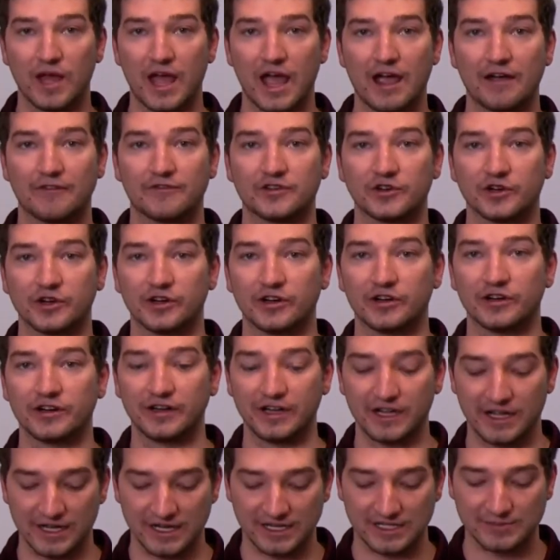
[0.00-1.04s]
after
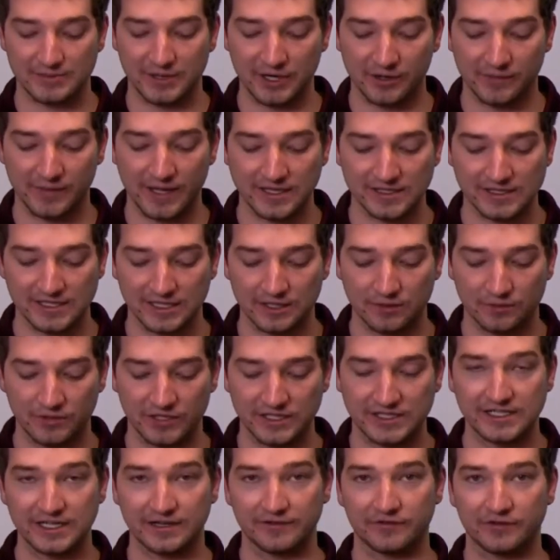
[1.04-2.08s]
experimenting
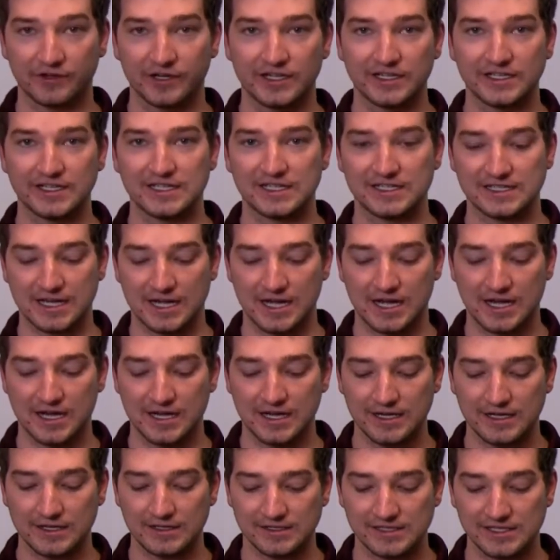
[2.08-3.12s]
with different
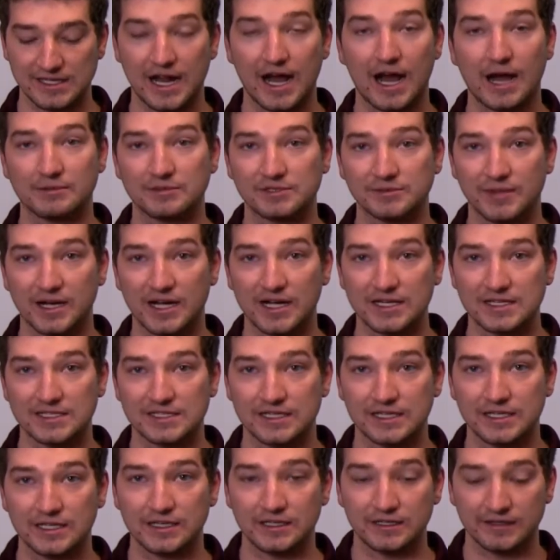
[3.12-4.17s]
designs and
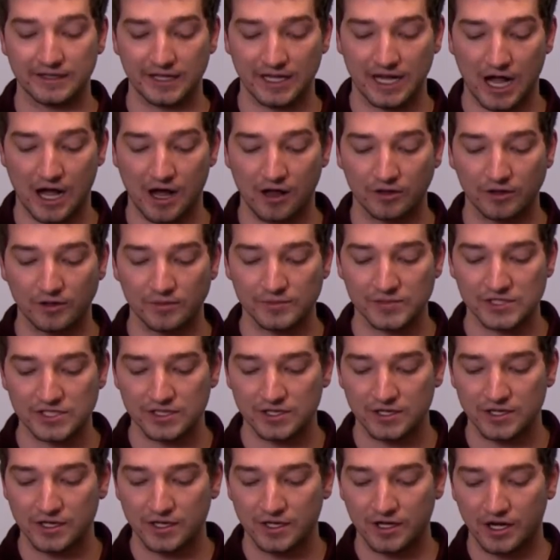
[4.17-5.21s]
optimizing the
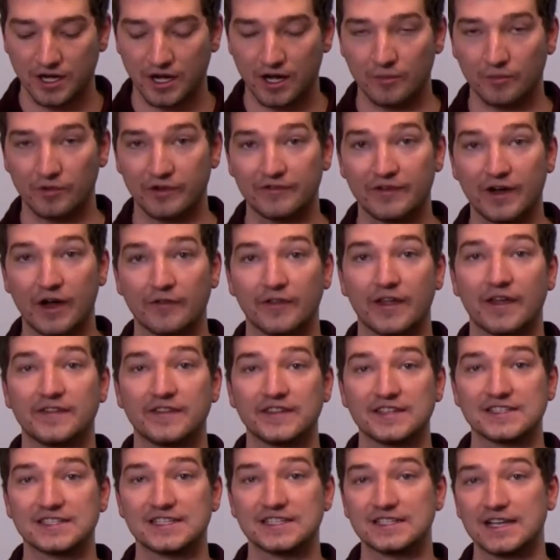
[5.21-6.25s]
columns, we found that
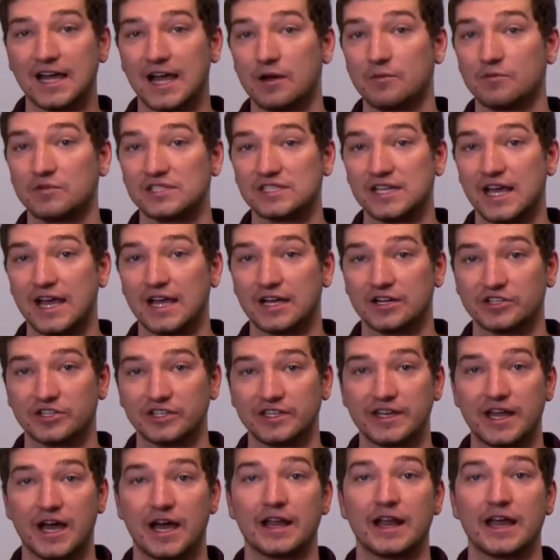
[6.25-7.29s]
this design was
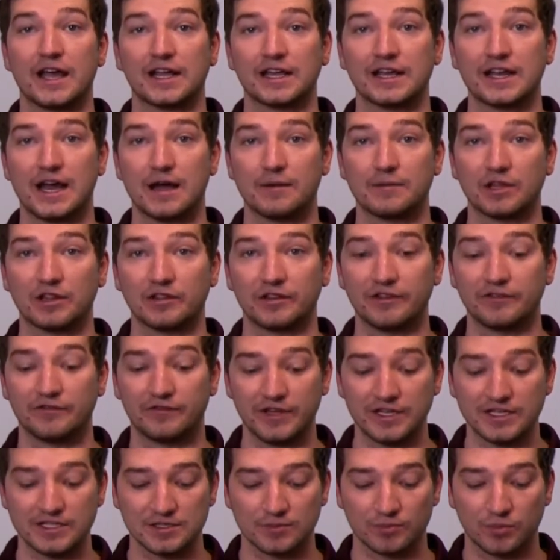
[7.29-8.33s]
actually not economically
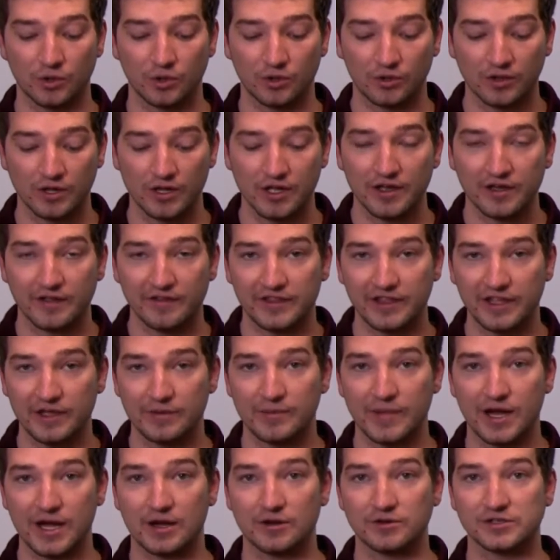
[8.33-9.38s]
feasible. The
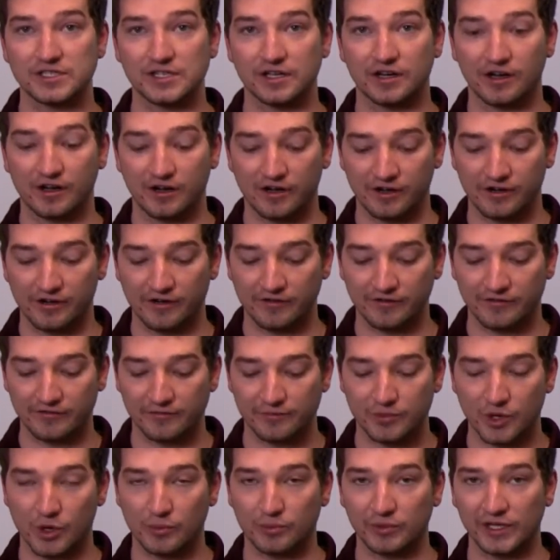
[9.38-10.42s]
amount
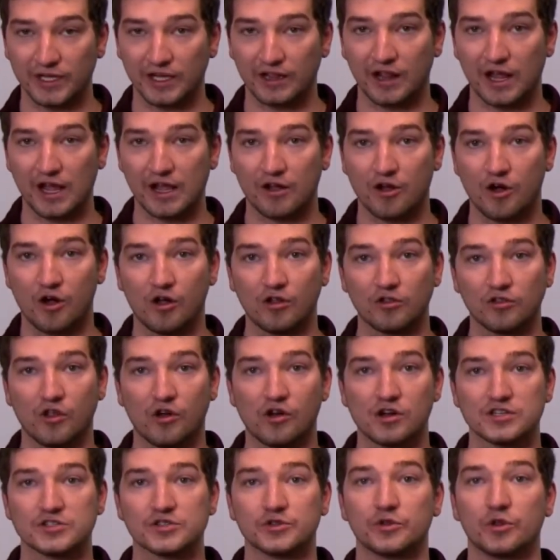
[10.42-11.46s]
of propylene glycol
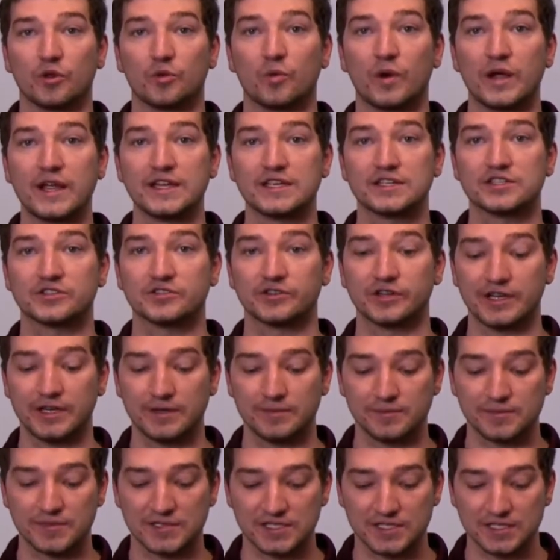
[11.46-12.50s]
lost through the waste
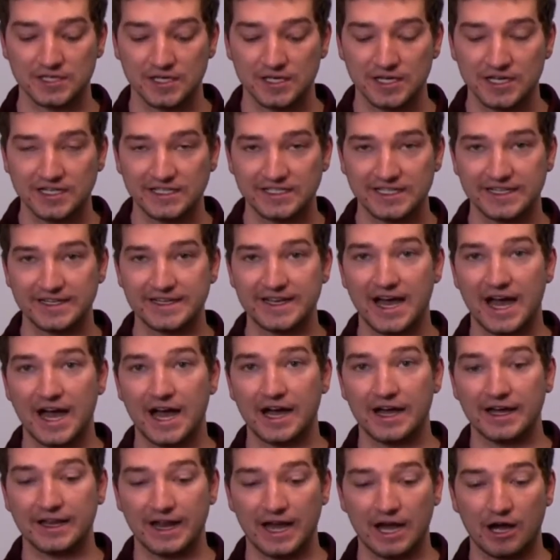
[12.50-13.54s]
streams did
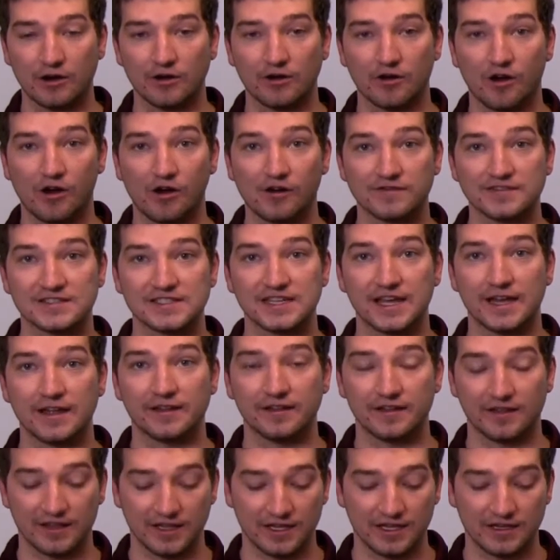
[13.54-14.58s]
not
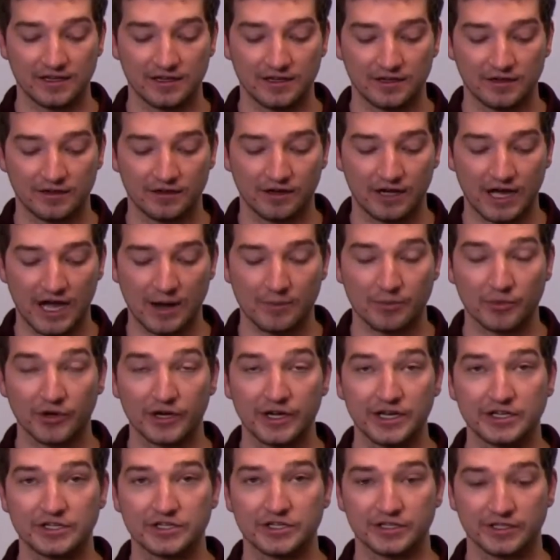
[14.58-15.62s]
offset the
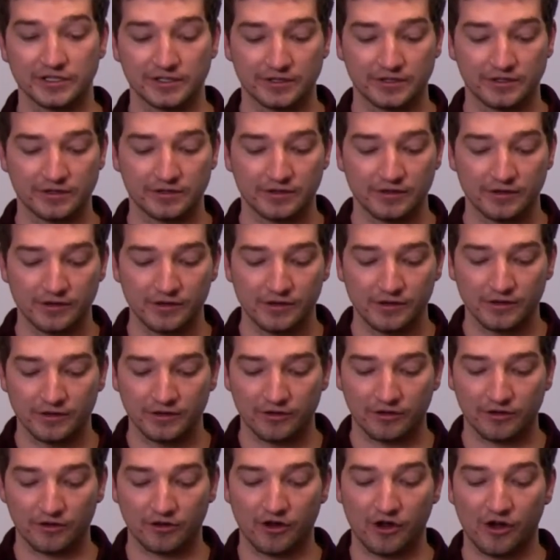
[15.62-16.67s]
operational
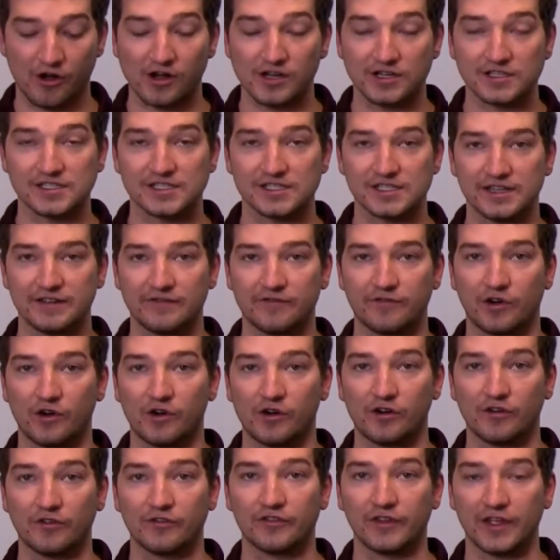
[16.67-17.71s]
costs
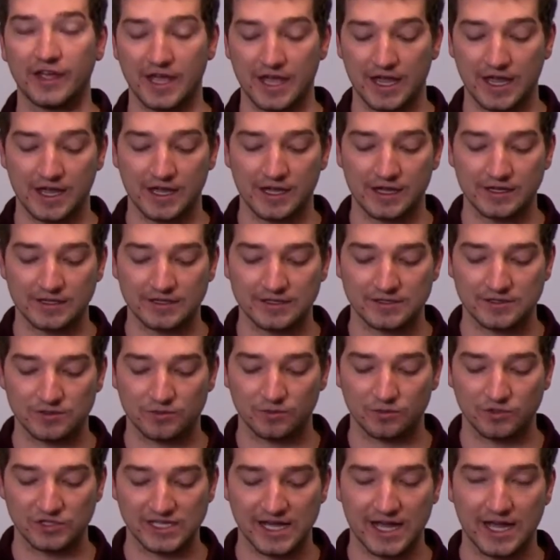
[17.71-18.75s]
involved and
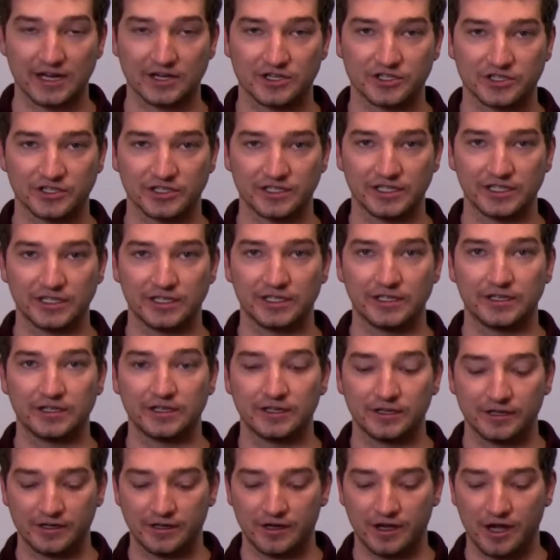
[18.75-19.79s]
was actually
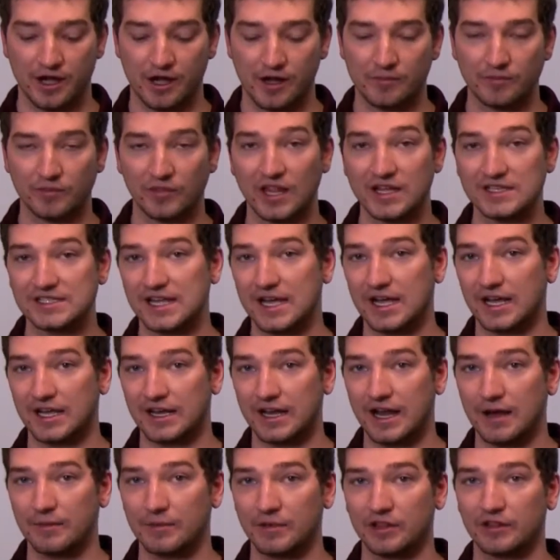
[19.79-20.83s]
less
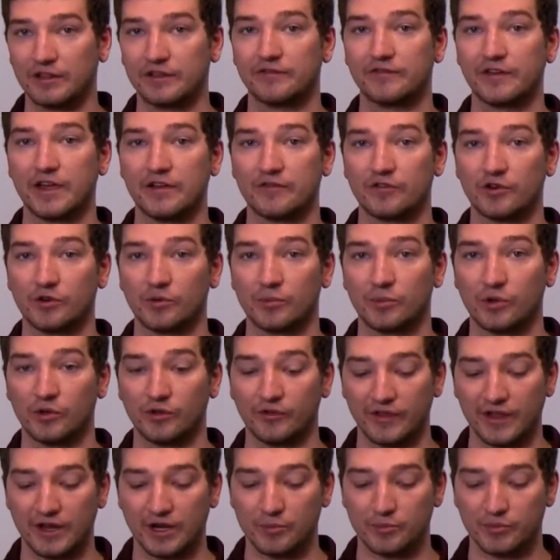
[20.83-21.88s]
economically
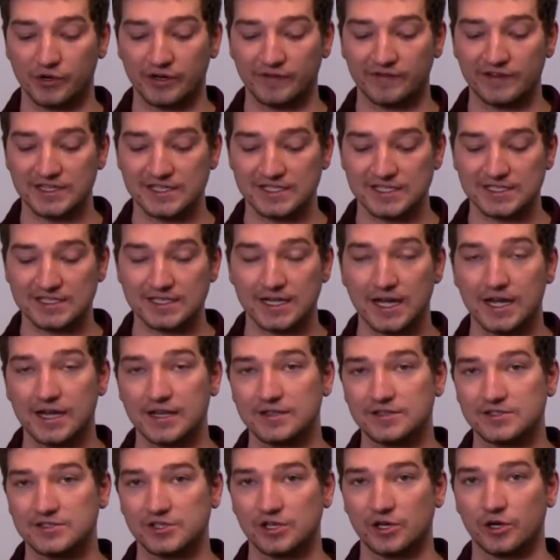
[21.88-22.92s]
favorable than our previous
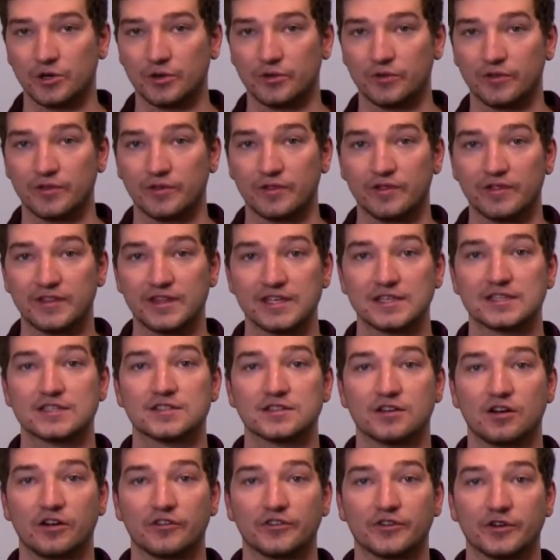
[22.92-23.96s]
design. So
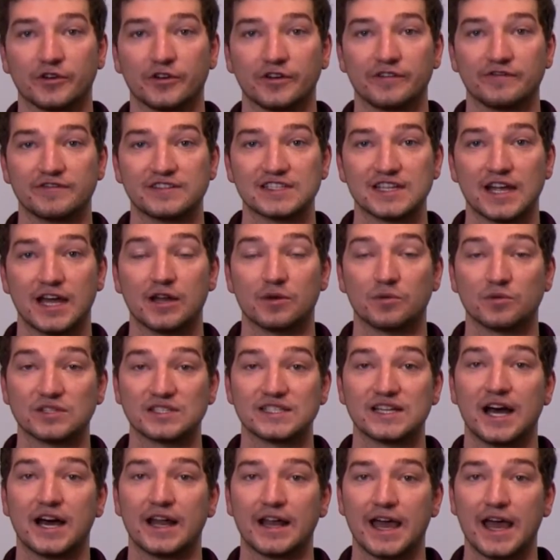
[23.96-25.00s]
this alternative design
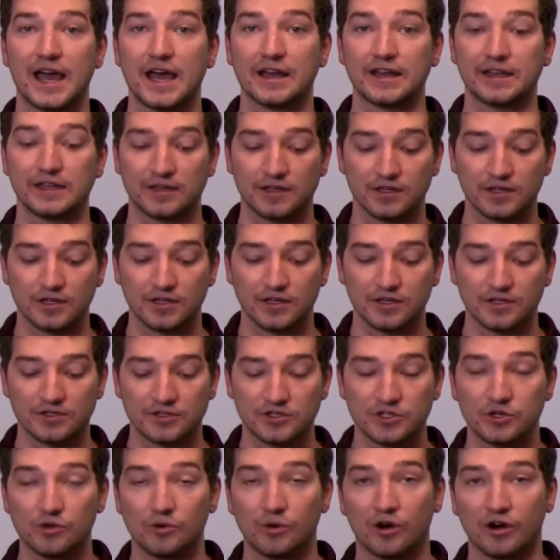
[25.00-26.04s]
was not added
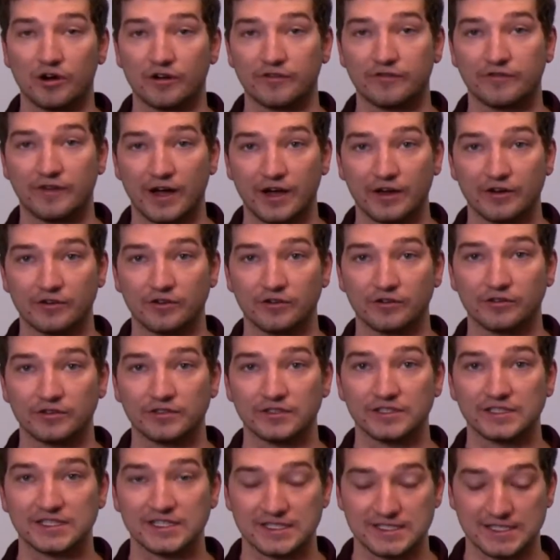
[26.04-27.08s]
to our final
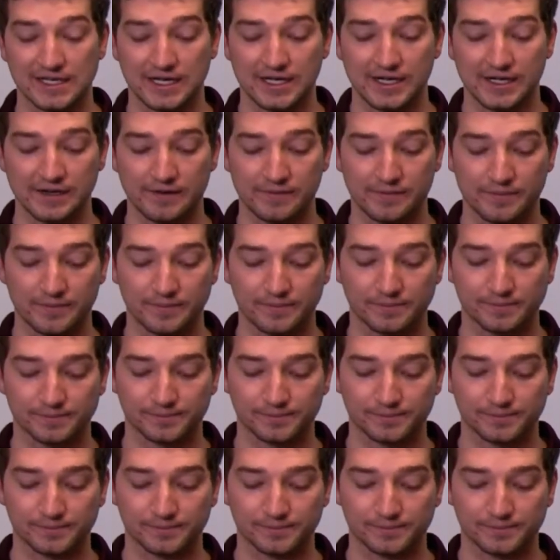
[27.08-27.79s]
design.